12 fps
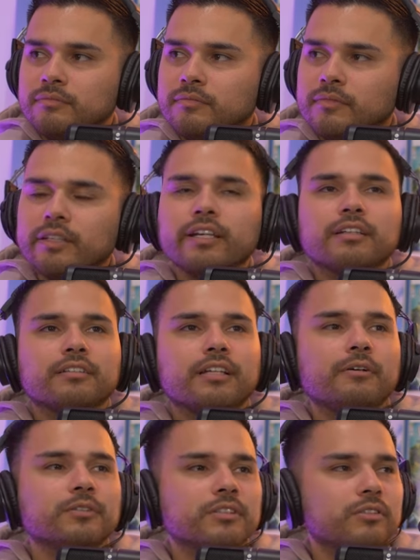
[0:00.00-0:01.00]
Yeah. Yeah.
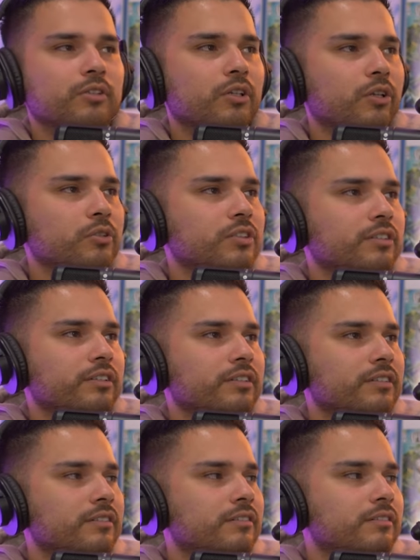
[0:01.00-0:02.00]
That was a little closer
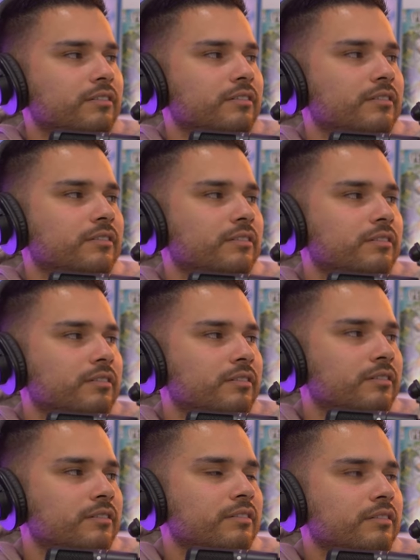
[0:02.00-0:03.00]
in
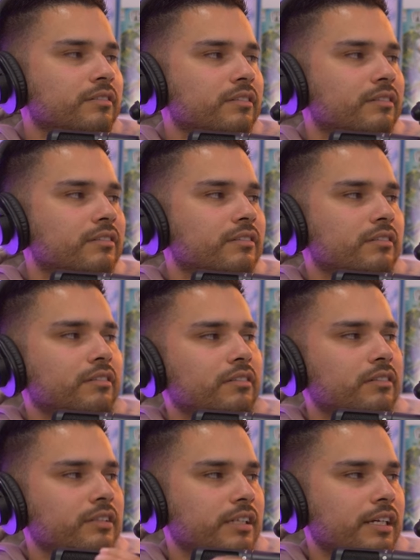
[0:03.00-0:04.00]

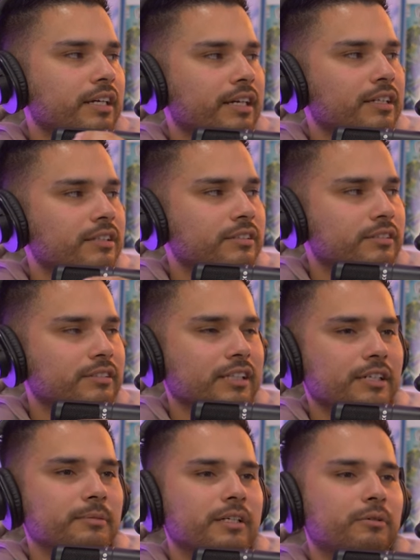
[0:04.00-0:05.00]
age time. Yeah, age
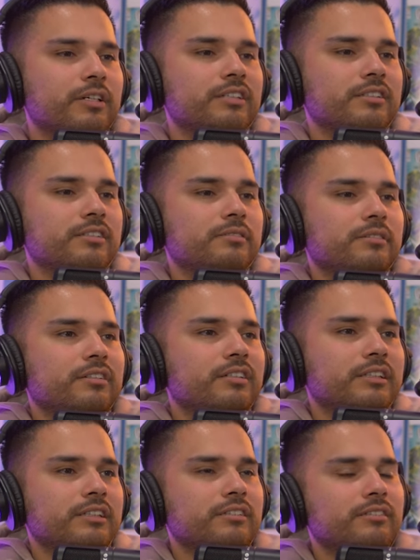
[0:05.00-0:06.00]
timeline wise.
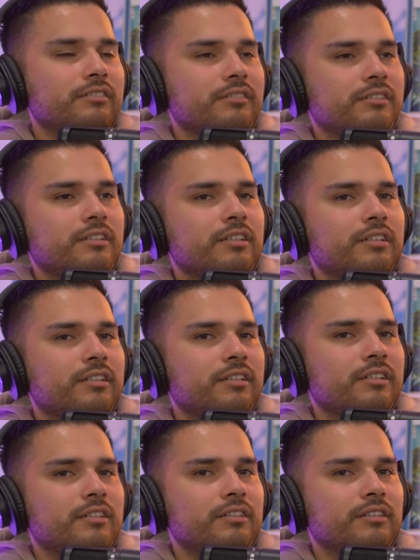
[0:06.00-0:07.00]
He
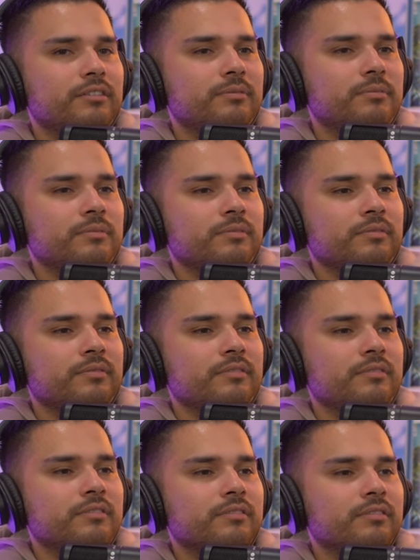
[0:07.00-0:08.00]
um
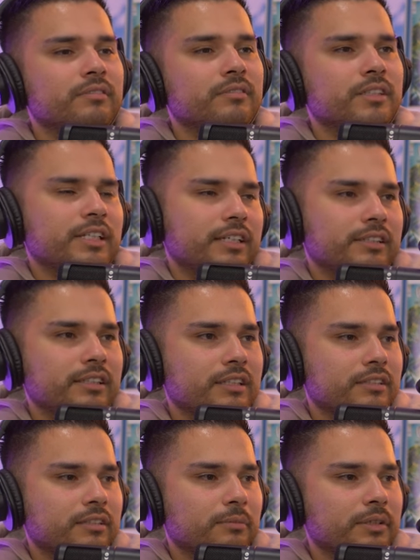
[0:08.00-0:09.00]
like
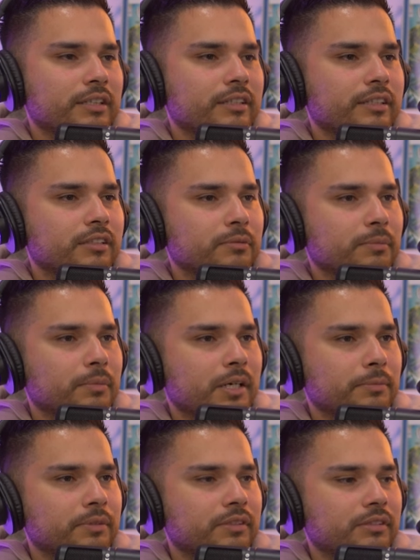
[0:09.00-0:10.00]
yeah, I mean Yandel's been
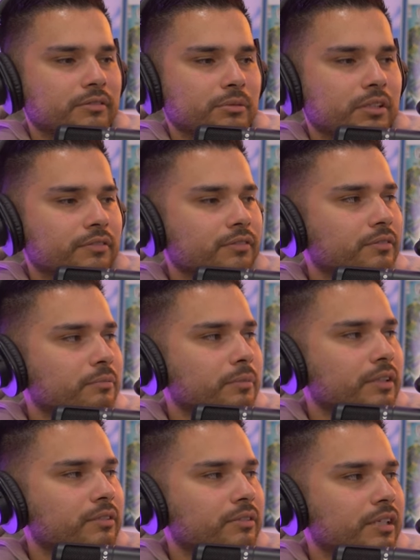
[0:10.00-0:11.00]
popping since whatever,
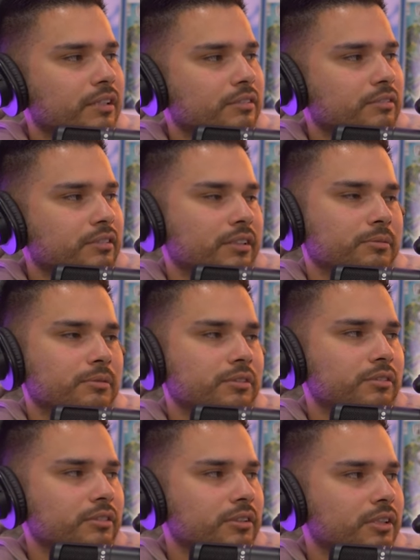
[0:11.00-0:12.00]
mid two thousand, same
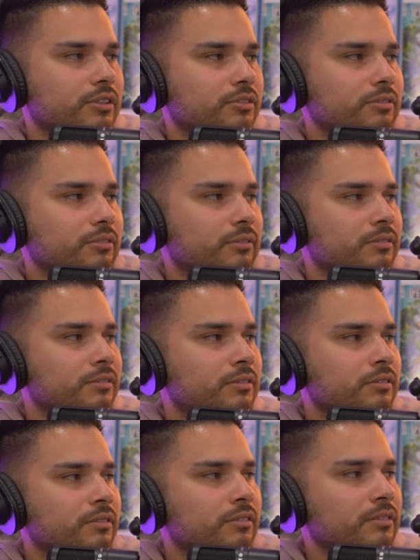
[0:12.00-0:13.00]
with yeah. um,
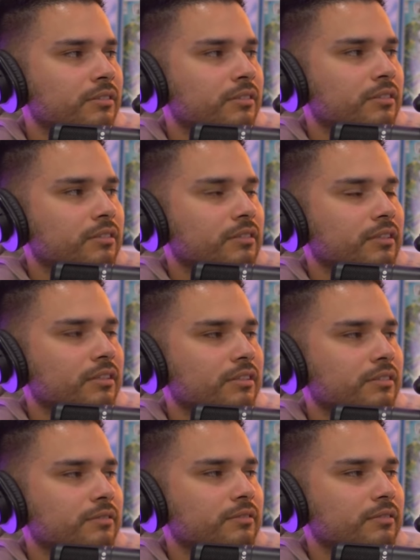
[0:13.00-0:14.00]

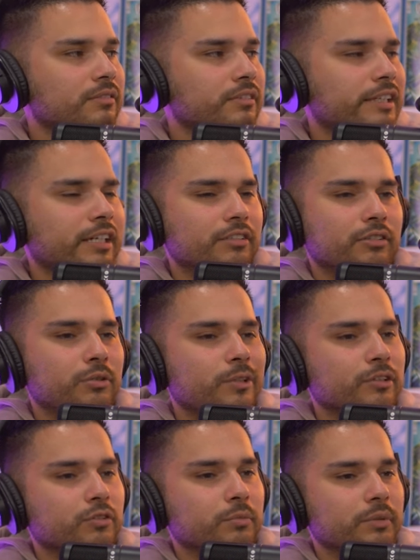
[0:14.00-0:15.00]
Um I don't know who
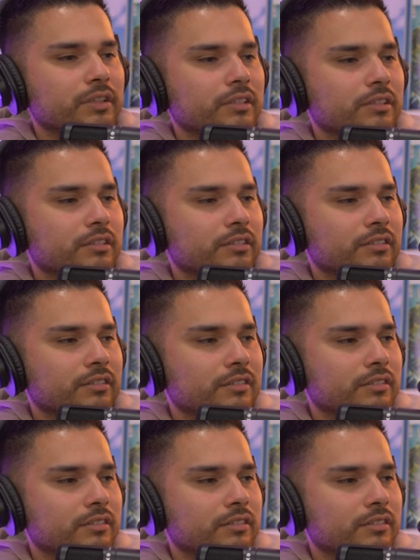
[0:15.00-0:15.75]
else would be a good